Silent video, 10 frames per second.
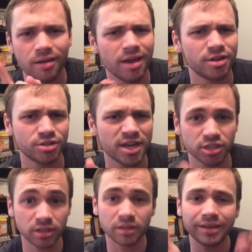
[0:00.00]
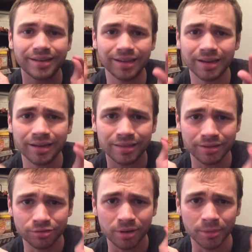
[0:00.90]
and is actually gleaning
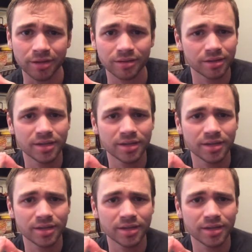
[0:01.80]
anything from it.